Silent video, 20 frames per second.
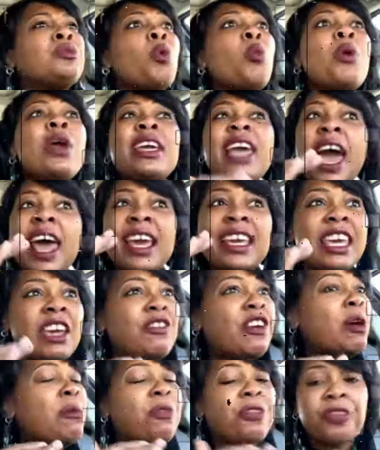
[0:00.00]
We got to give
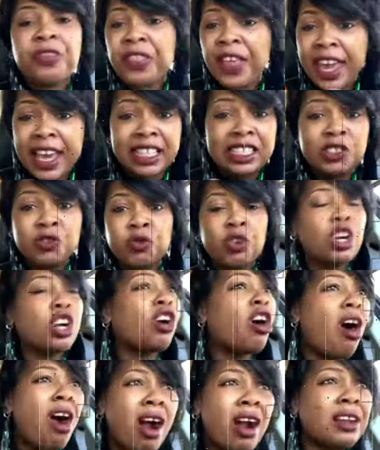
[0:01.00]
him thanks
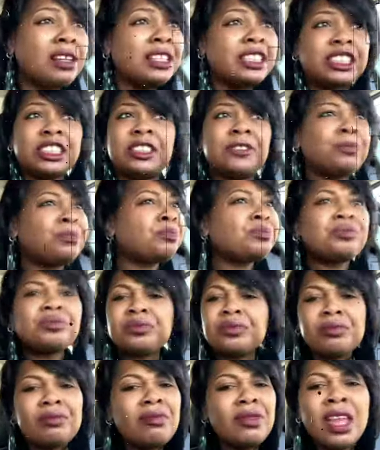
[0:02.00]
regardless
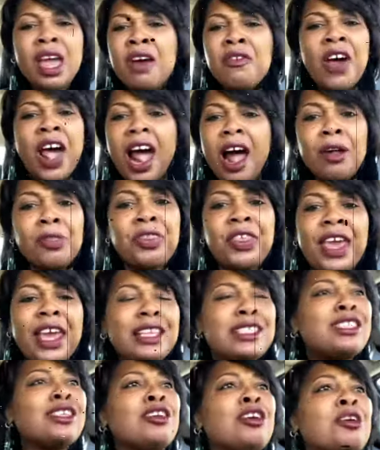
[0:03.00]
of how
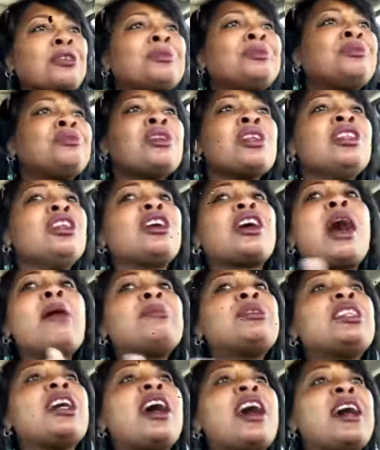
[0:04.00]
things look. Look,
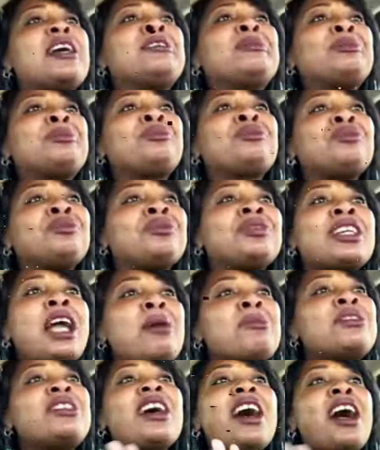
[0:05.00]
I'm done.
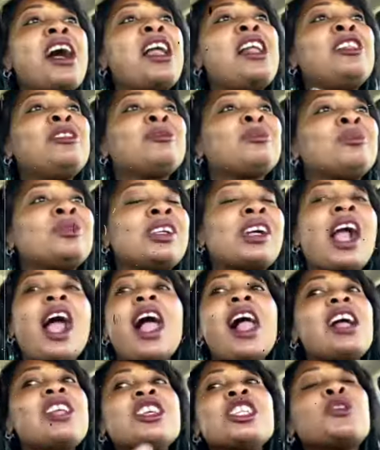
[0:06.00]
I'm done.
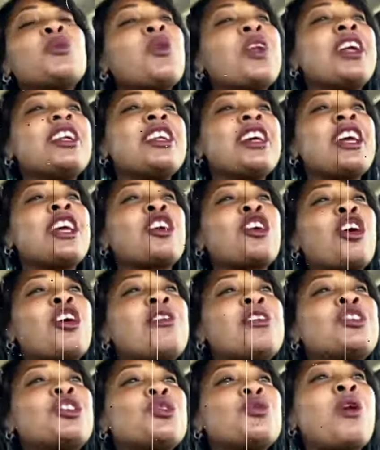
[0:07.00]
I just wanted to
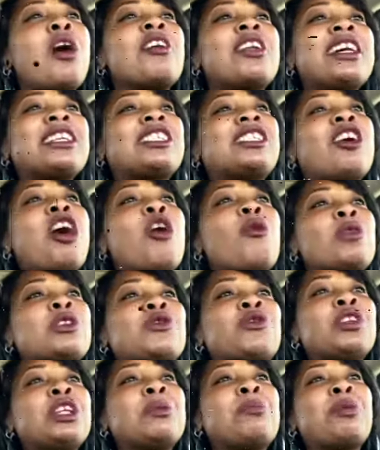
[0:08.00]
encourage you all. That song was
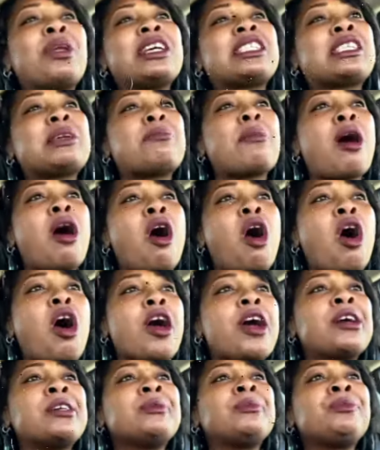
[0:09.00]
really blessing my
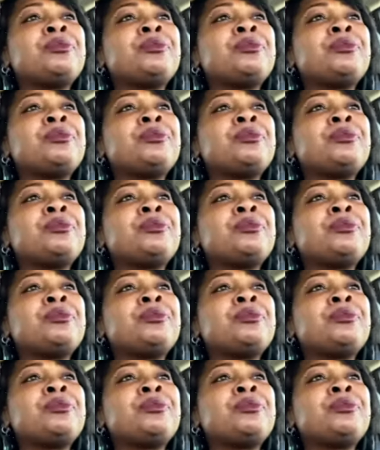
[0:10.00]
heart